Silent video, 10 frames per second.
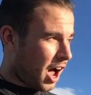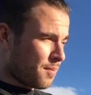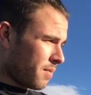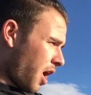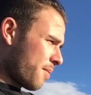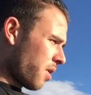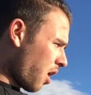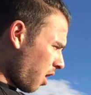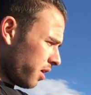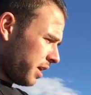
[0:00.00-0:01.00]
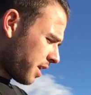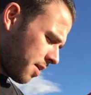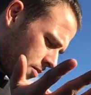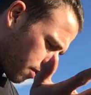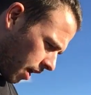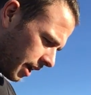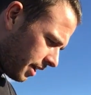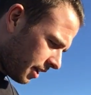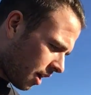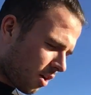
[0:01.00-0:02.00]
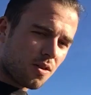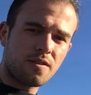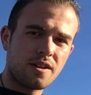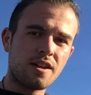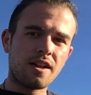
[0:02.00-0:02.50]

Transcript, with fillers: I'm all in, I'm ready to go.